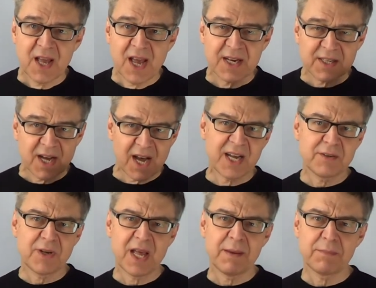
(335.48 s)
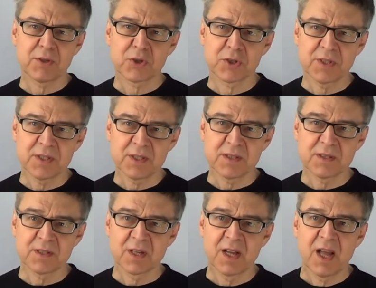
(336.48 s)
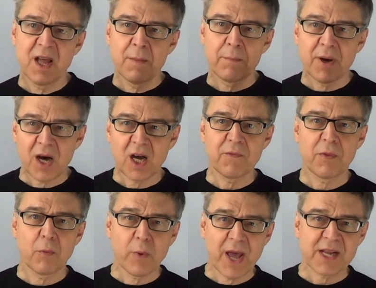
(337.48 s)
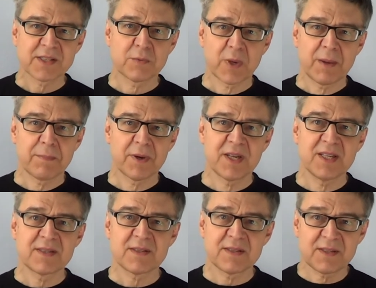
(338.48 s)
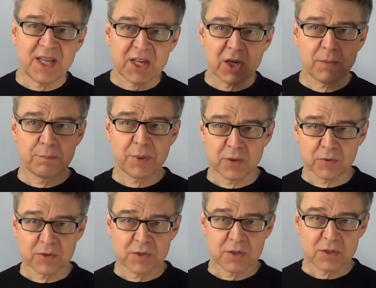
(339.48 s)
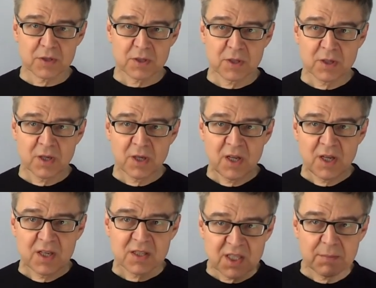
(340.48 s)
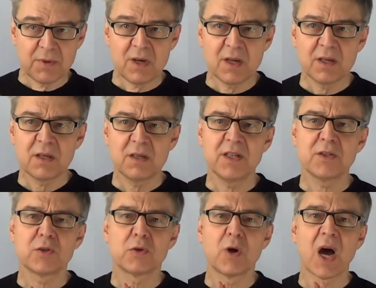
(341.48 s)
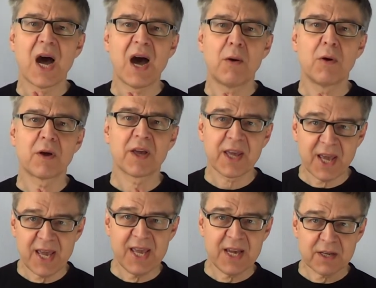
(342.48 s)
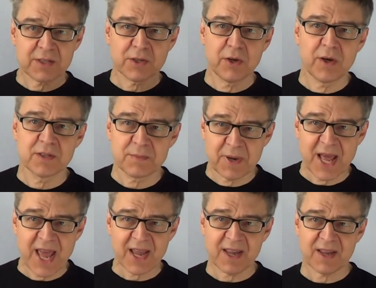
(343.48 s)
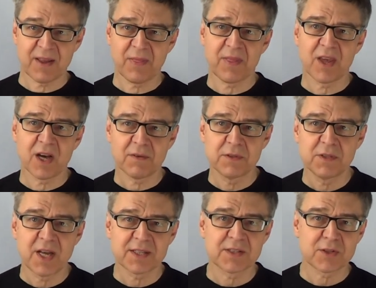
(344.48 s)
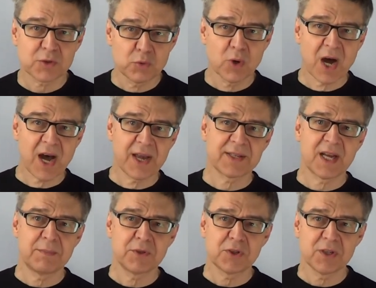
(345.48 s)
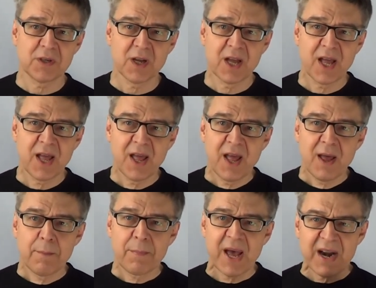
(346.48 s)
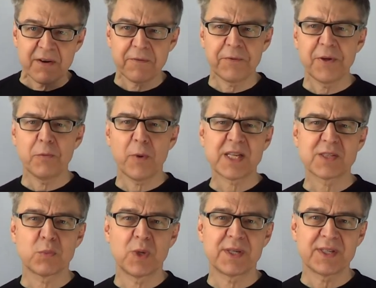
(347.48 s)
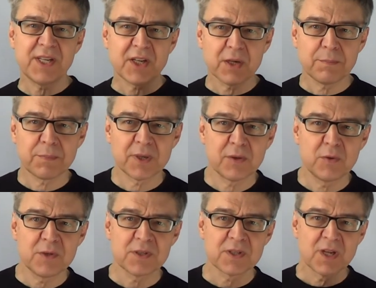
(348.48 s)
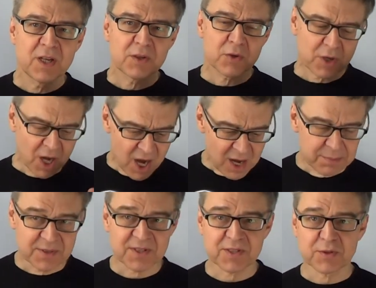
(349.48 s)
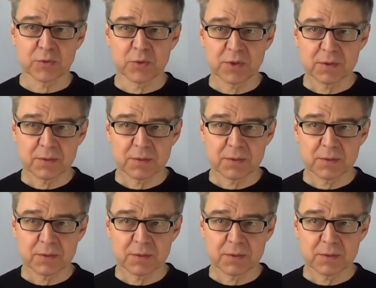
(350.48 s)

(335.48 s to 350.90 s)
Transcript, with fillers: At high temperatures, part of the wax vapor is decomposed. Similarly to how a cake turns black in the oven at too high a temperature, paraffin wax will decompose to carbon soot.